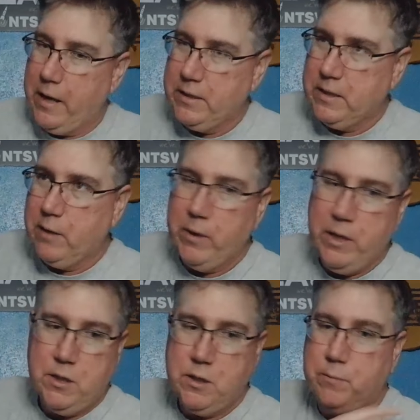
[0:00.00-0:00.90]
as I
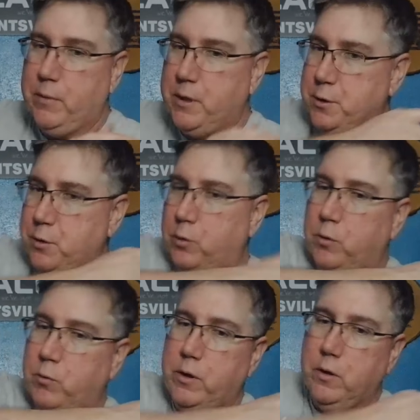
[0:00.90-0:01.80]
reached, my
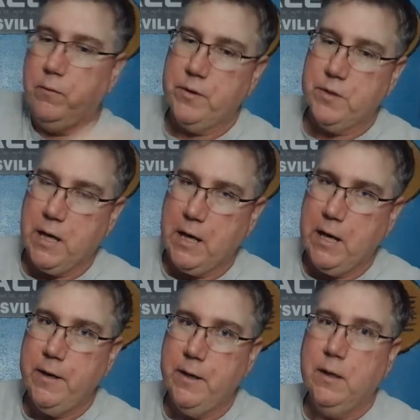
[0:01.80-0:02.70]
shoulder went over the
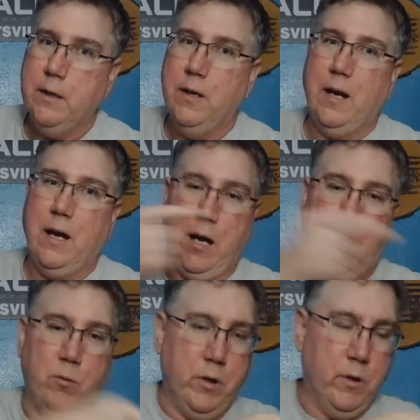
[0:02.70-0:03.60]
side,
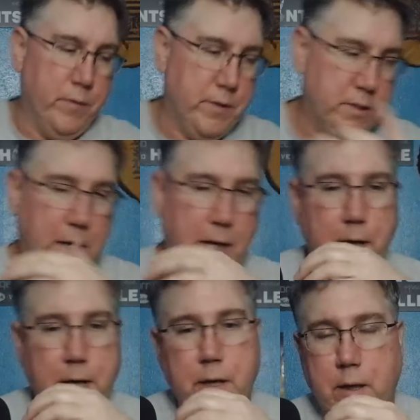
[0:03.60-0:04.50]
I went over the
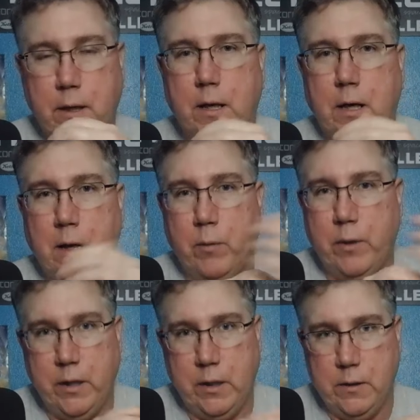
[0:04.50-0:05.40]
side, and I
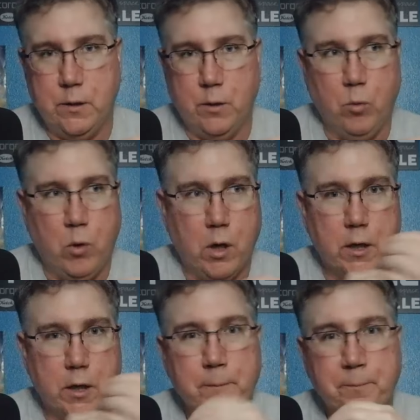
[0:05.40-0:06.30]
went into the
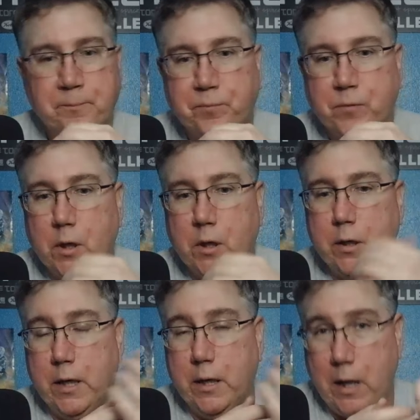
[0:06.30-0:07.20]
water.
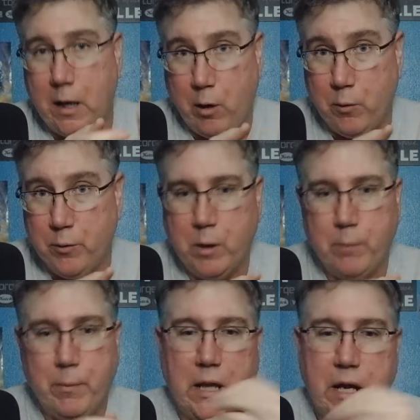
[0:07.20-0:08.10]
Again, I always wear
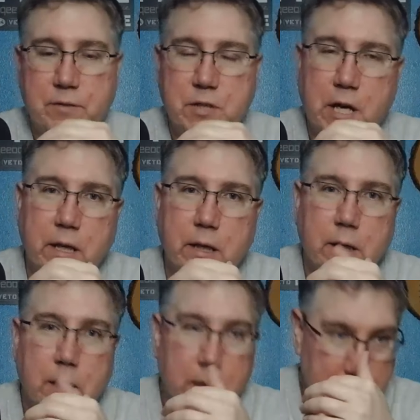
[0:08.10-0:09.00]
my life
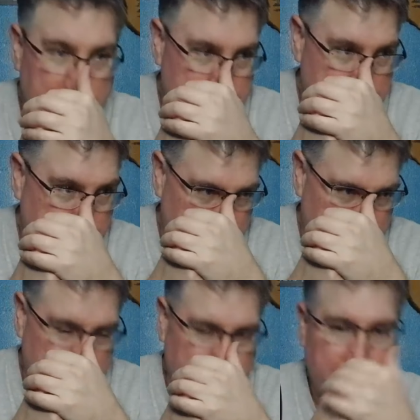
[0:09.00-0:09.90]
jacket, so I was
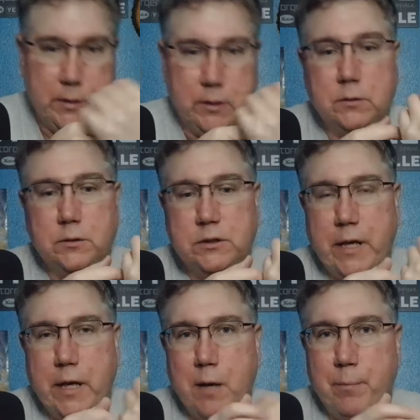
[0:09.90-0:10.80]
able to
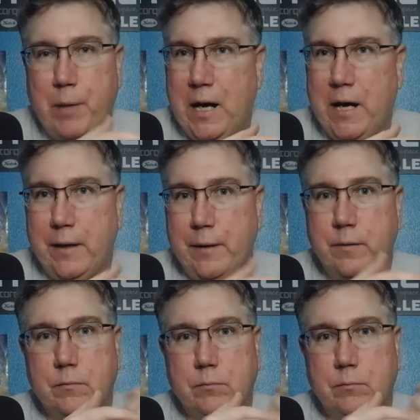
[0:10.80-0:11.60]
stay up. I had